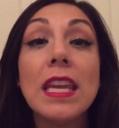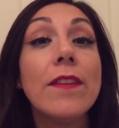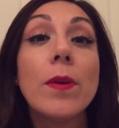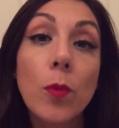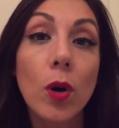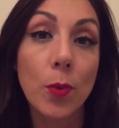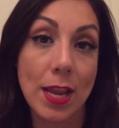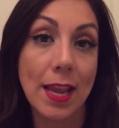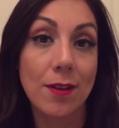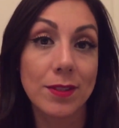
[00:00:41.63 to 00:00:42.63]
Even more
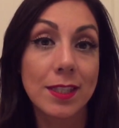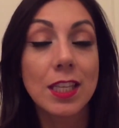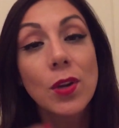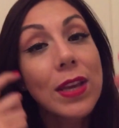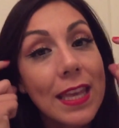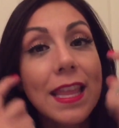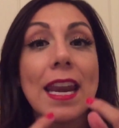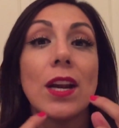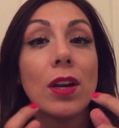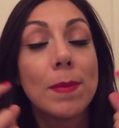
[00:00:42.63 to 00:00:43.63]
breakouts, in
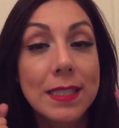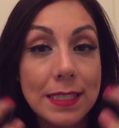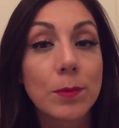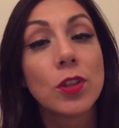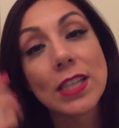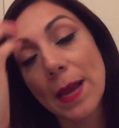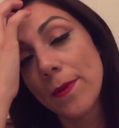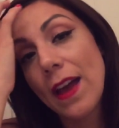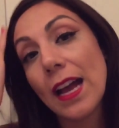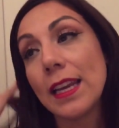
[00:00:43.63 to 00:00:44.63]
that area, but similar
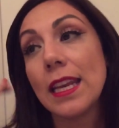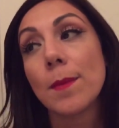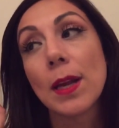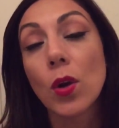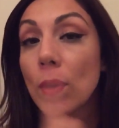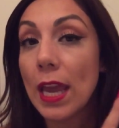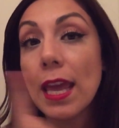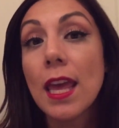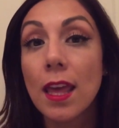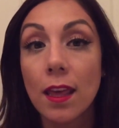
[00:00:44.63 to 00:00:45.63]
type of acne. And I'm like,
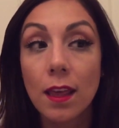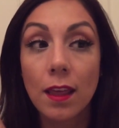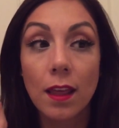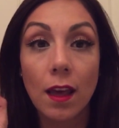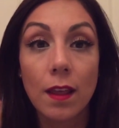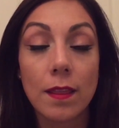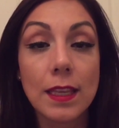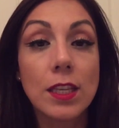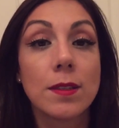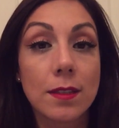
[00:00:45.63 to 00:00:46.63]
okay,
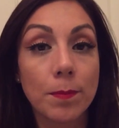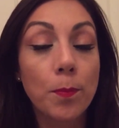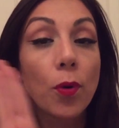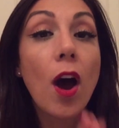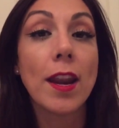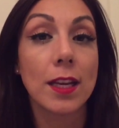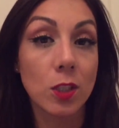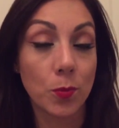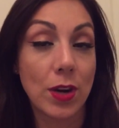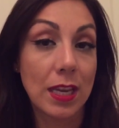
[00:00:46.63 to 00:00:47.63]
these
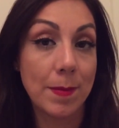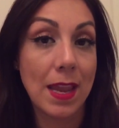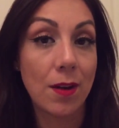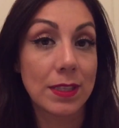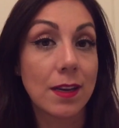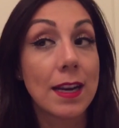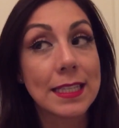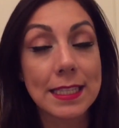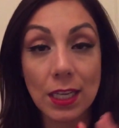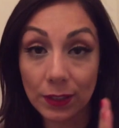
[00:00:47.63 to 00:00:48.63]
products are breaking me out. It's not
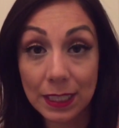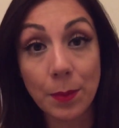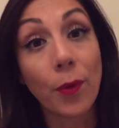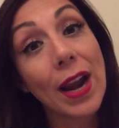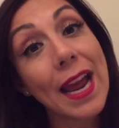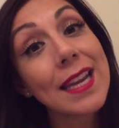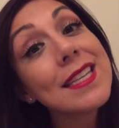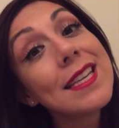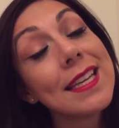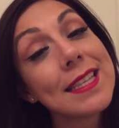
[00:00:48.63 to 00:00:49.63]
necessarily the
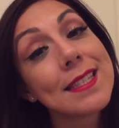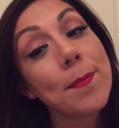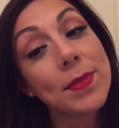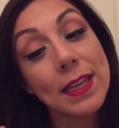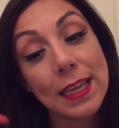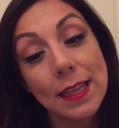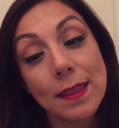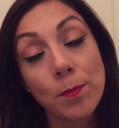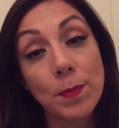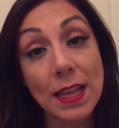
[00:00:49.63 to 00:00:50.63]
brand. It's
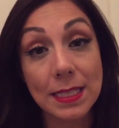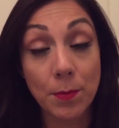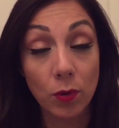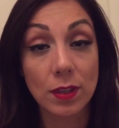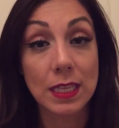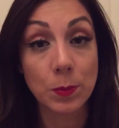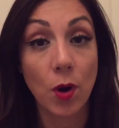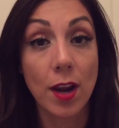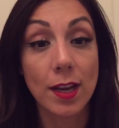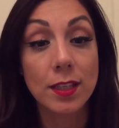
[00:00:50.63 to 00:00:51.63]
something that's in both of these
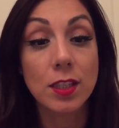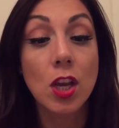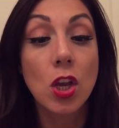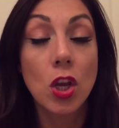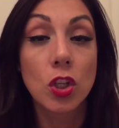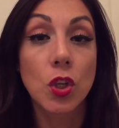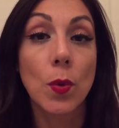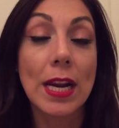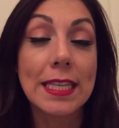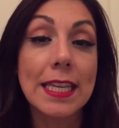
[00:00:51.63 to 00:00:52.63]
products. So
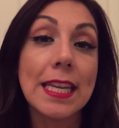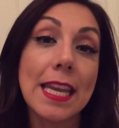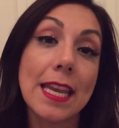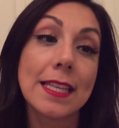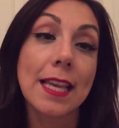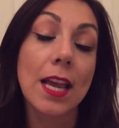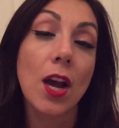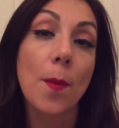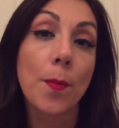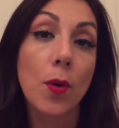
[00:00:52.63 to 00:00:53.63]
what I did is I
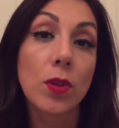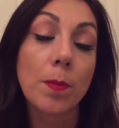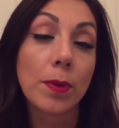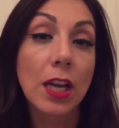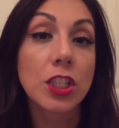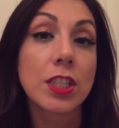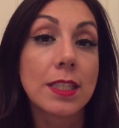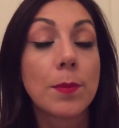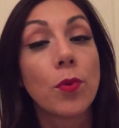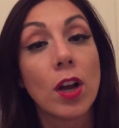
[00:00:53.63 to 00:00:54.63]
got both
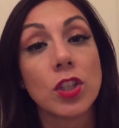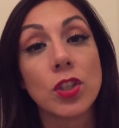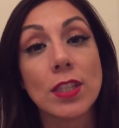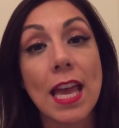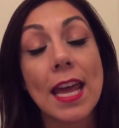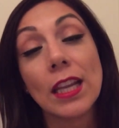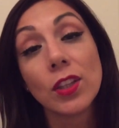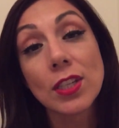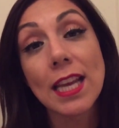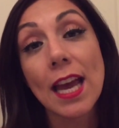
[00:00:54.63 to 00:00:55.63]
blushes and bronzers, and I
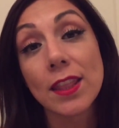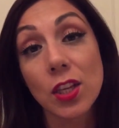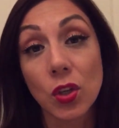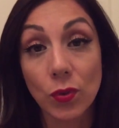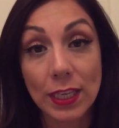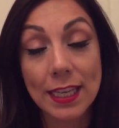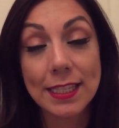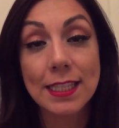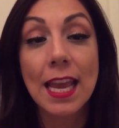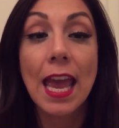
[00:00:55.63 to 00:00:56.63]
looked at the
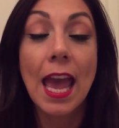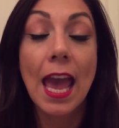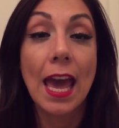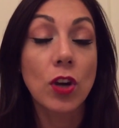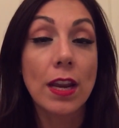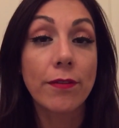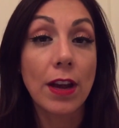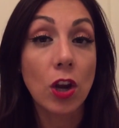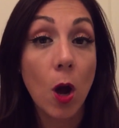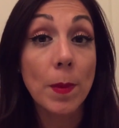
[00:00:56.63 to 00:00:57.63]
ingredients. Tried to
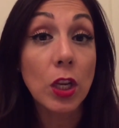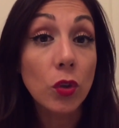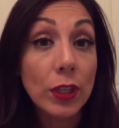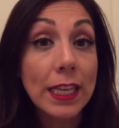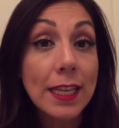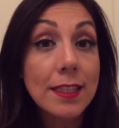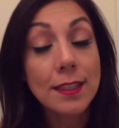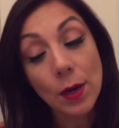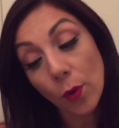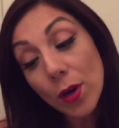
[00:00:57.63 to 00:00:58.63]
find common
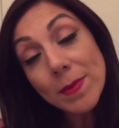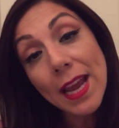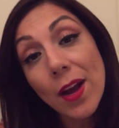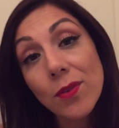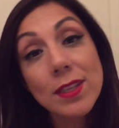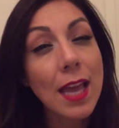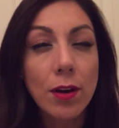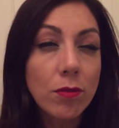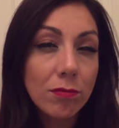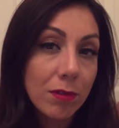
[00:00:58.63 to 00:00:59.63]
ingredients, and I wrote them down because I
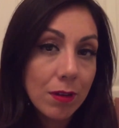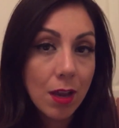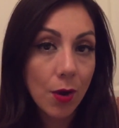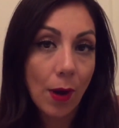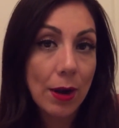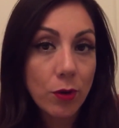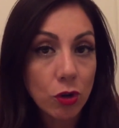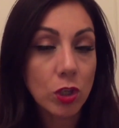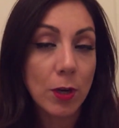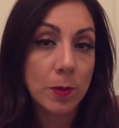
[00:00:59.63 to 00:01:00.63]
don't
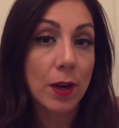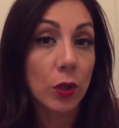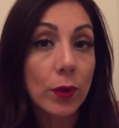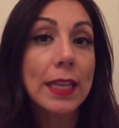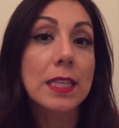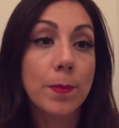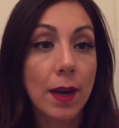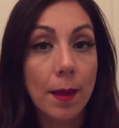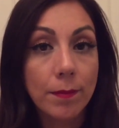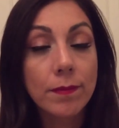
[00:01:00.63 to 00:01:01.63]
know too much about ingredients,
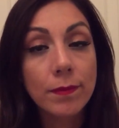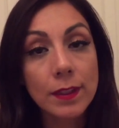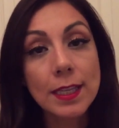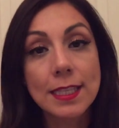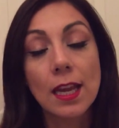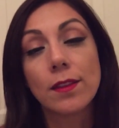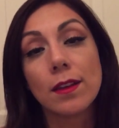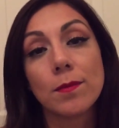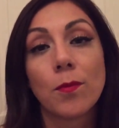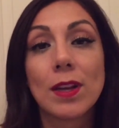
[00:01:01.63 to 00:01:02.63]
but I can tell
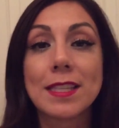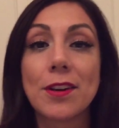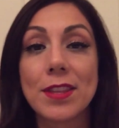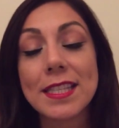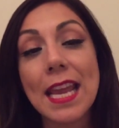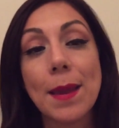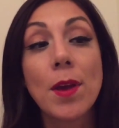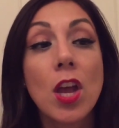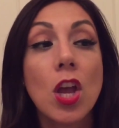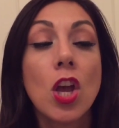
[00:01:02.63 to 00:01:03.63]
the ones that are the same.